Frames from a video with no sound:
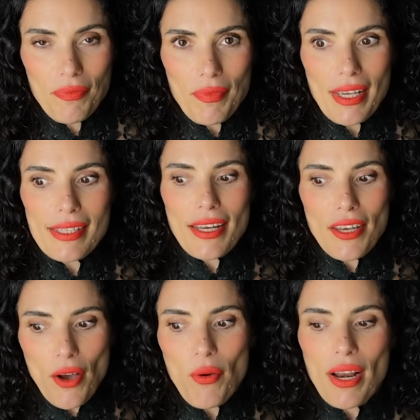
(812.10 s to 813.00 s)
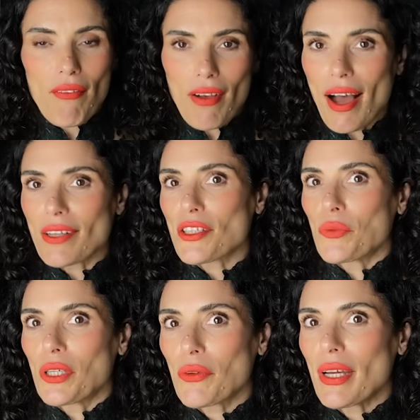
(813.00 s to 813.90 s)
because I know what I've got to
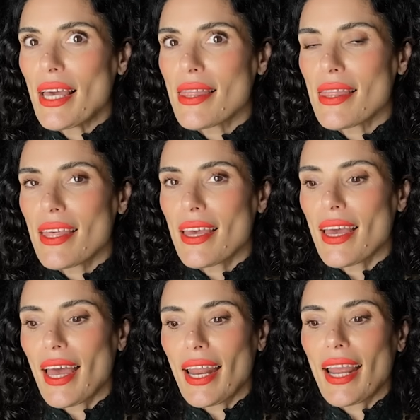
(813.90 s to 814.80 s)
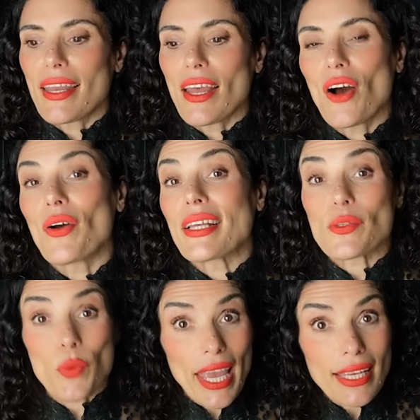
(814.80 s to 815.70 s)
work with and I know
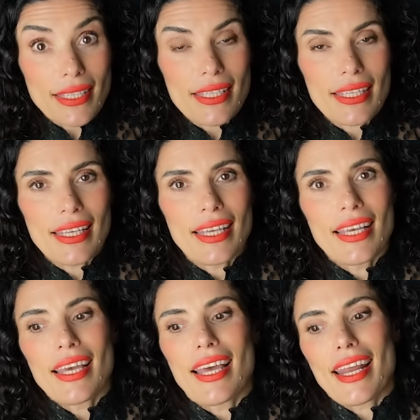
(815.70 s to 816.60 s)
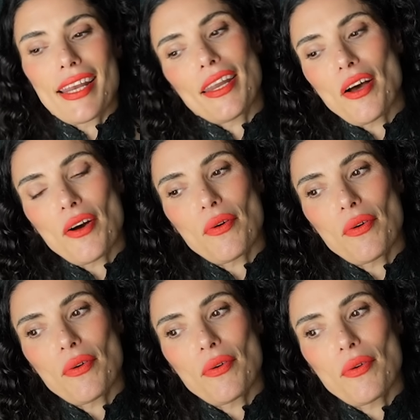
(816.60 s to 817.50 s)
its weight and I
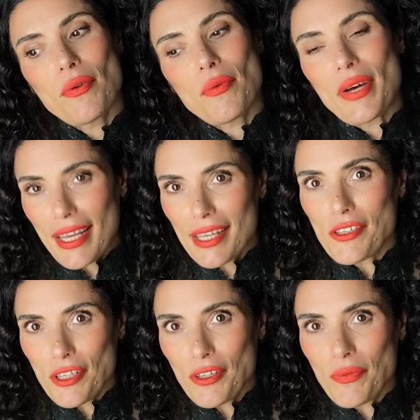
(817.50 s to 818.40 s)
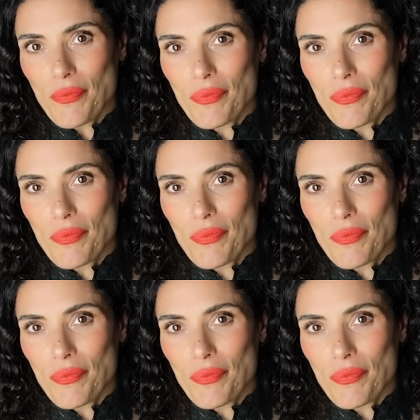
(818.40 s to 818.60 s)
know what it can do.